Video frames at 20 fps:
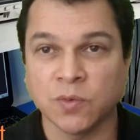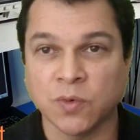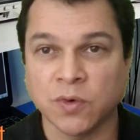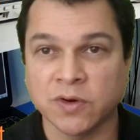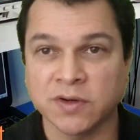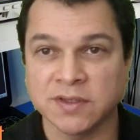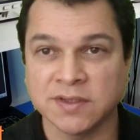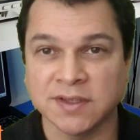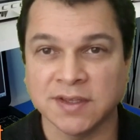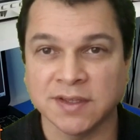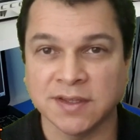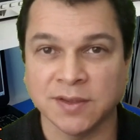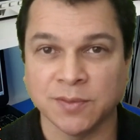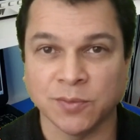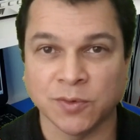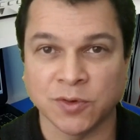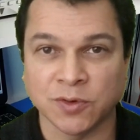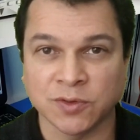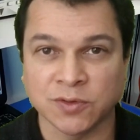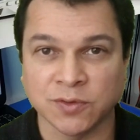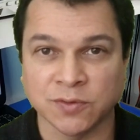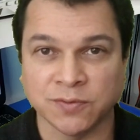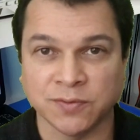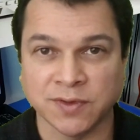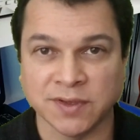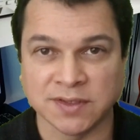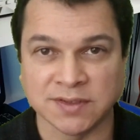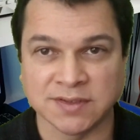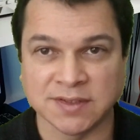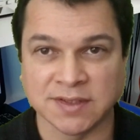not worthy anymore to
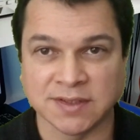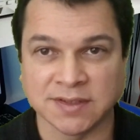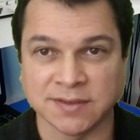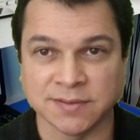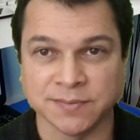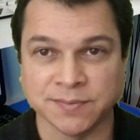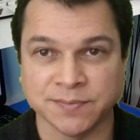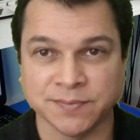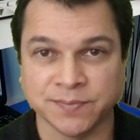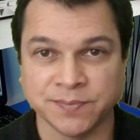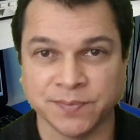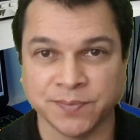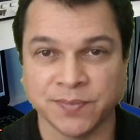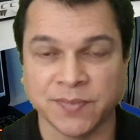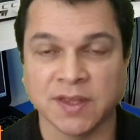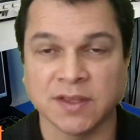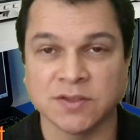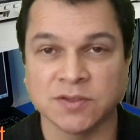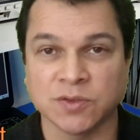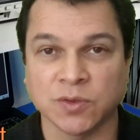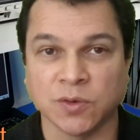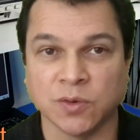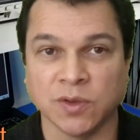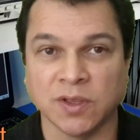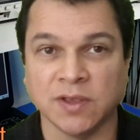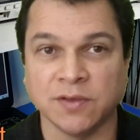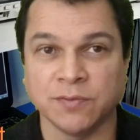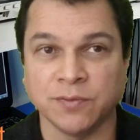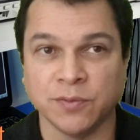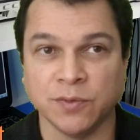fix it.
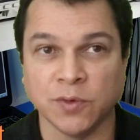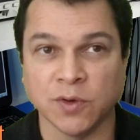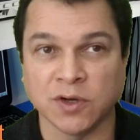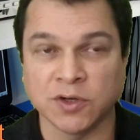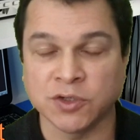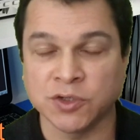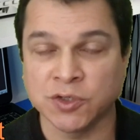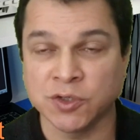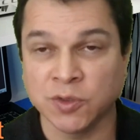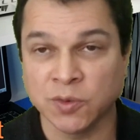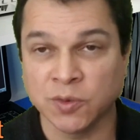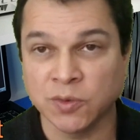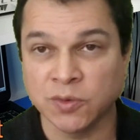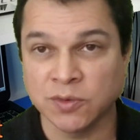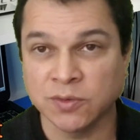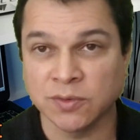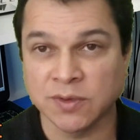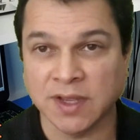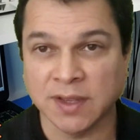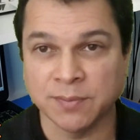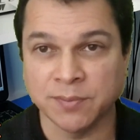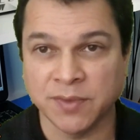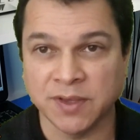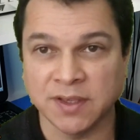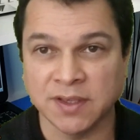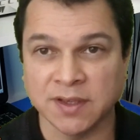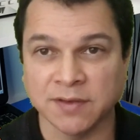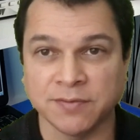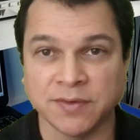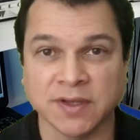So if you are sure you can
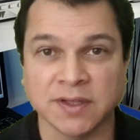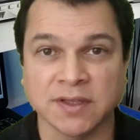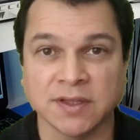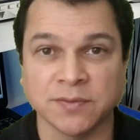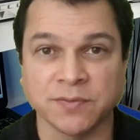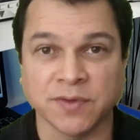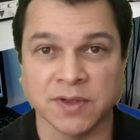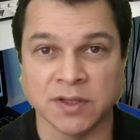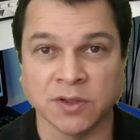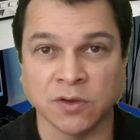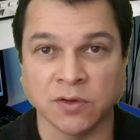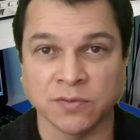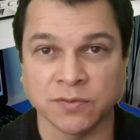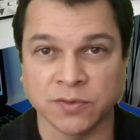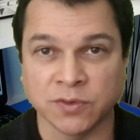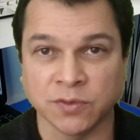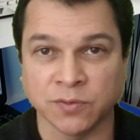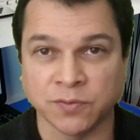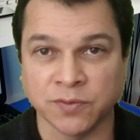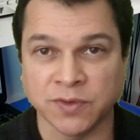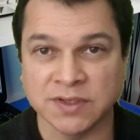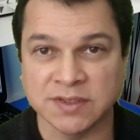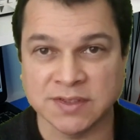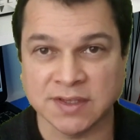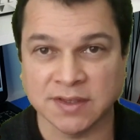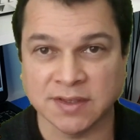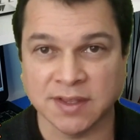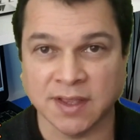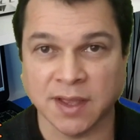be effective enough to fix a